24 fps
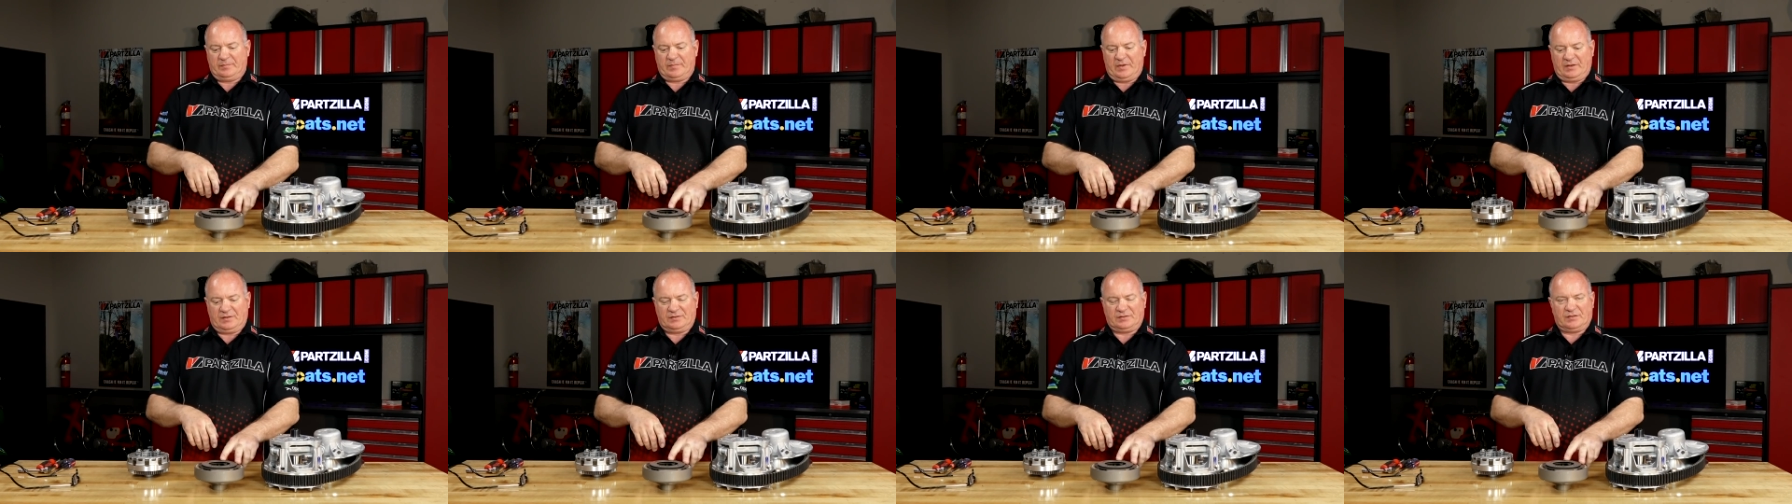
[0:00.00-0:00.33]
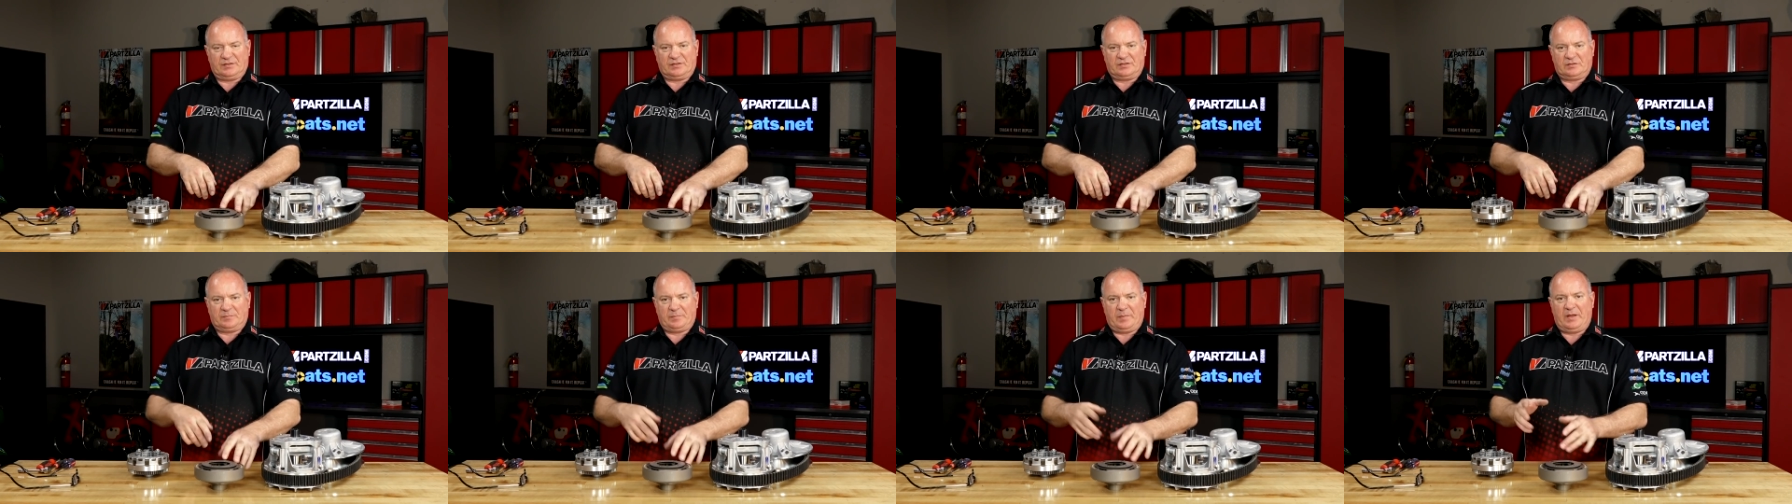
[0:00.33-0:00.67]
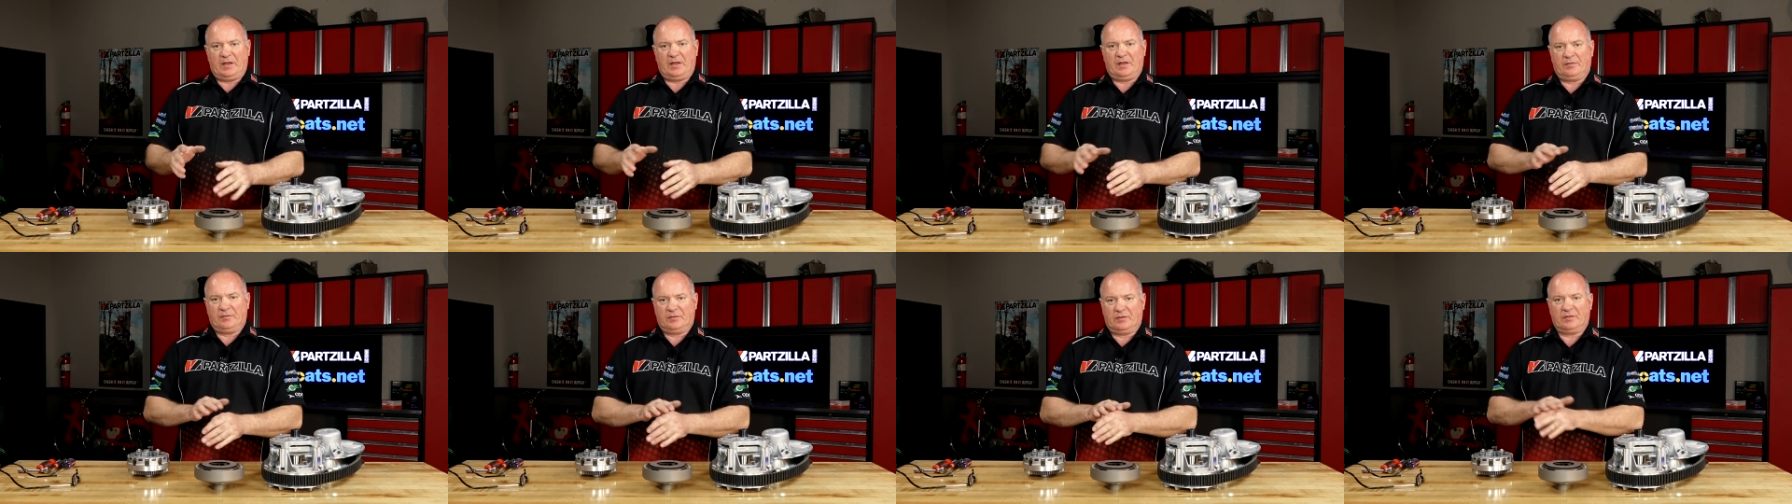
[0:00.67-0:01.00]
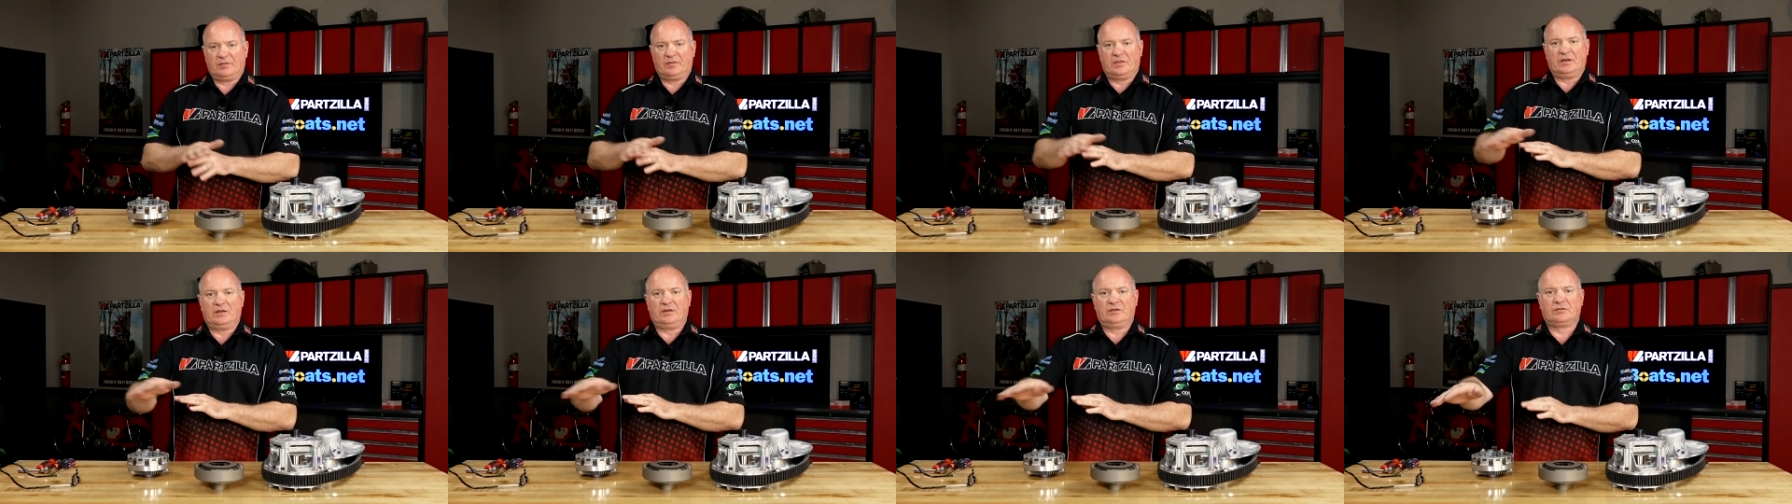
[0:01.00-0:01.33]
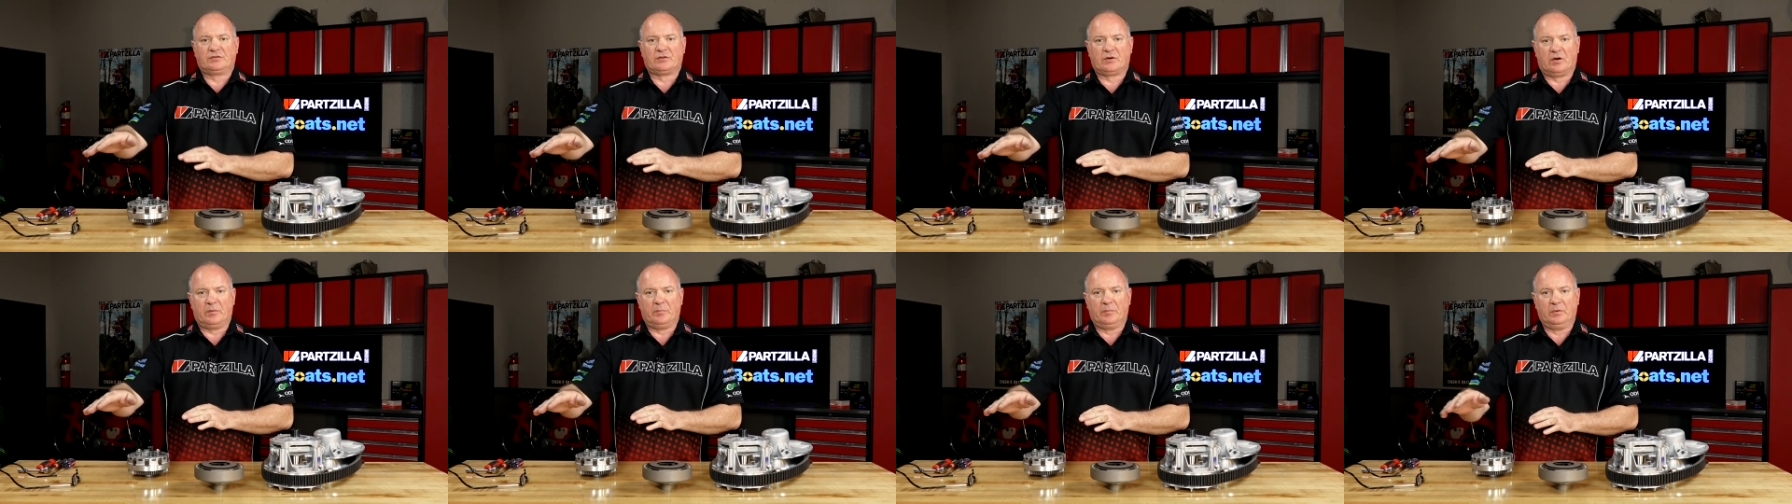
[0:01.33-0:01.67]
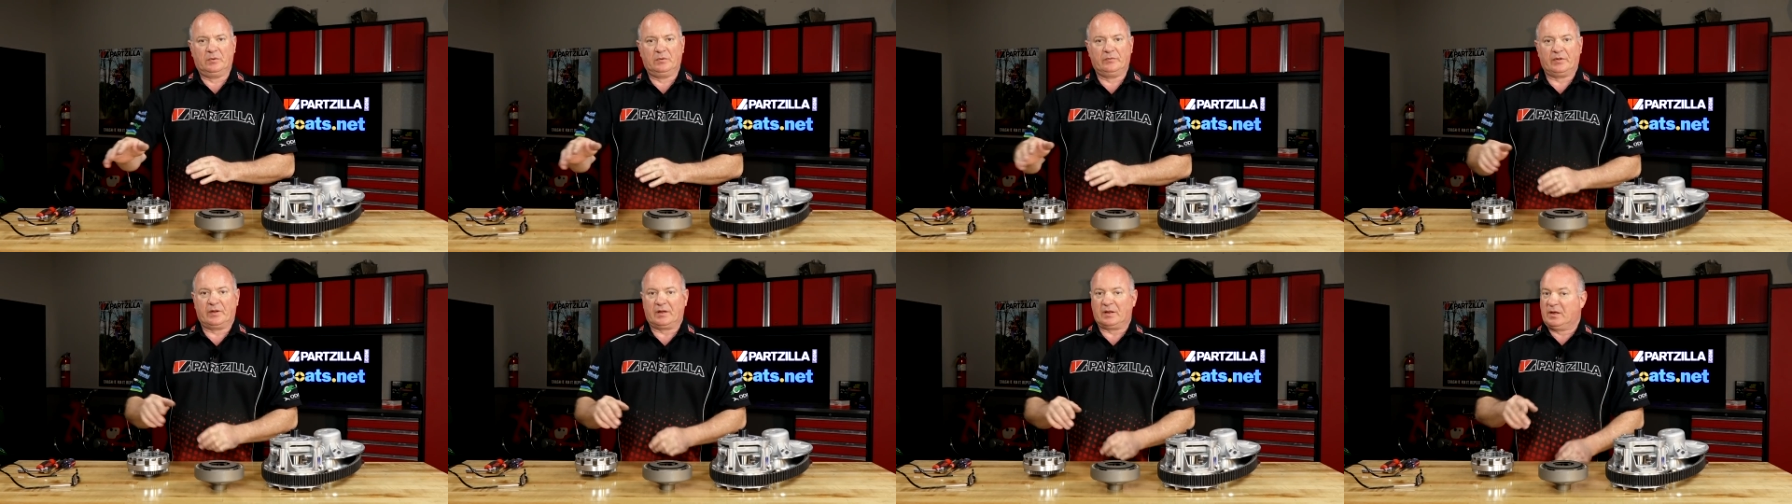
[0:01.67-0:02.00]
makes the spin, then you start
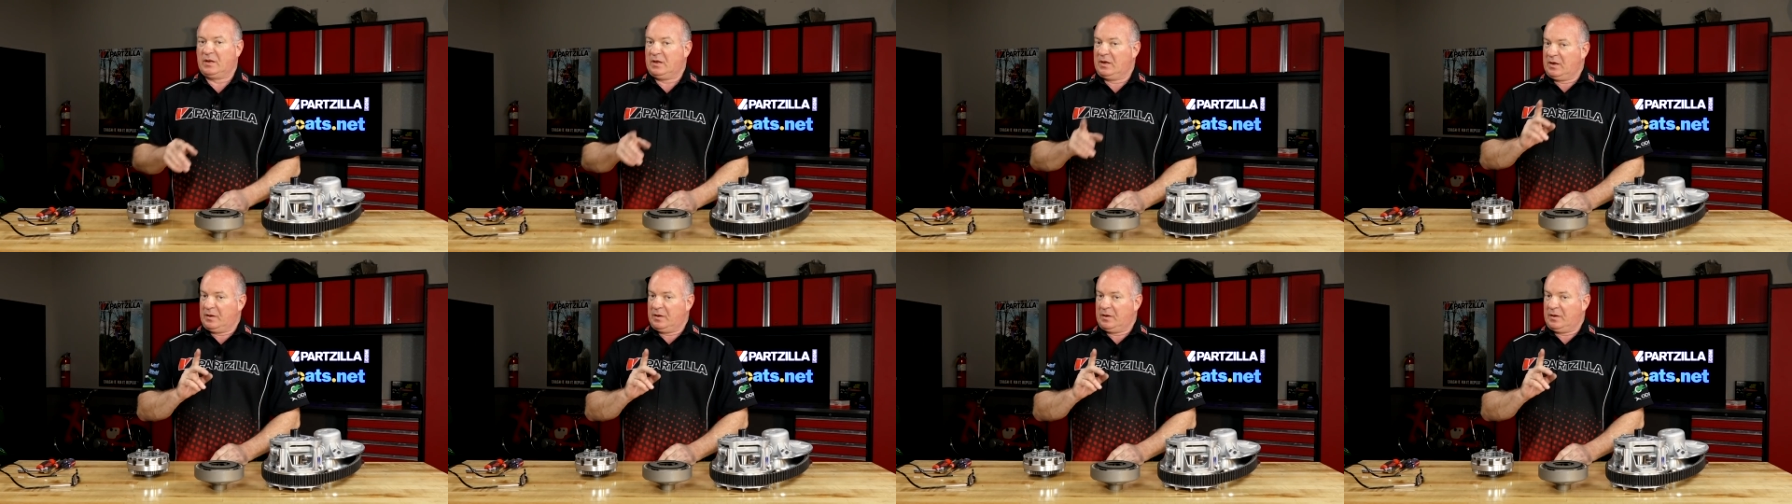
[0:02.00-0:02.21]
moving.